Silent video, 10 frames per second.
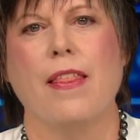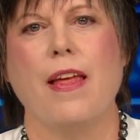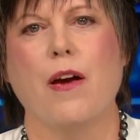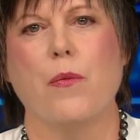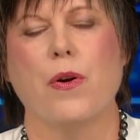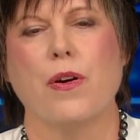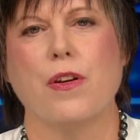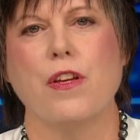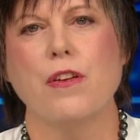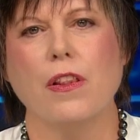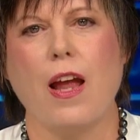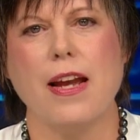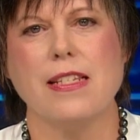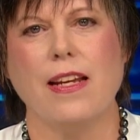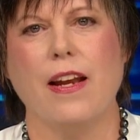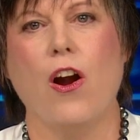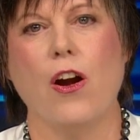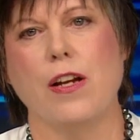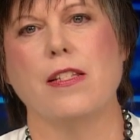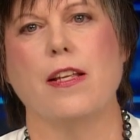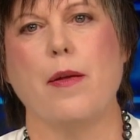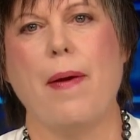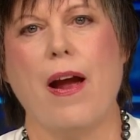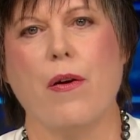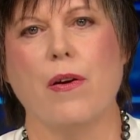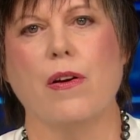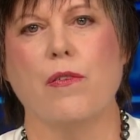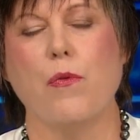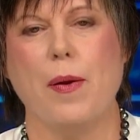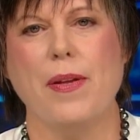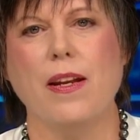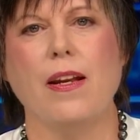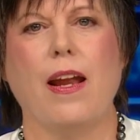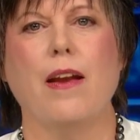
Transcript: that we're utilizing and harnessing the power of women,